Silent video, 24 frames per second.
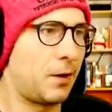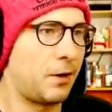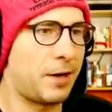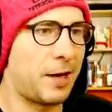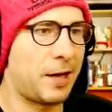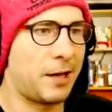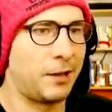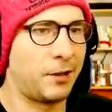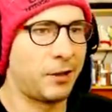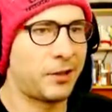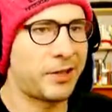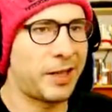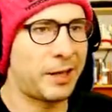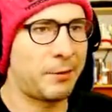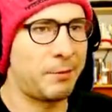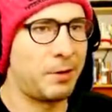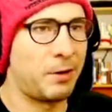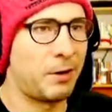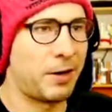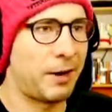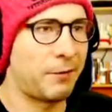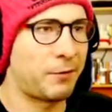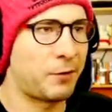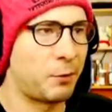Okay, it looks like
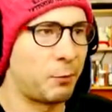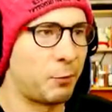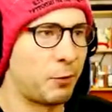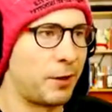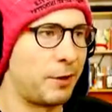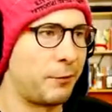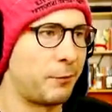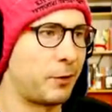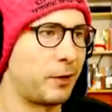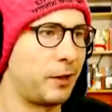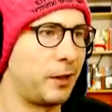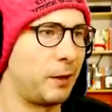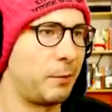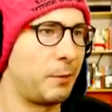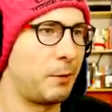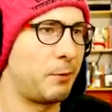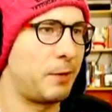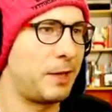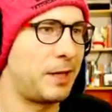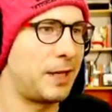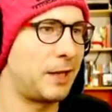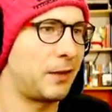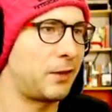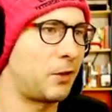we don't have to worry for a little bit.
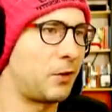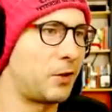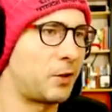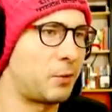We can get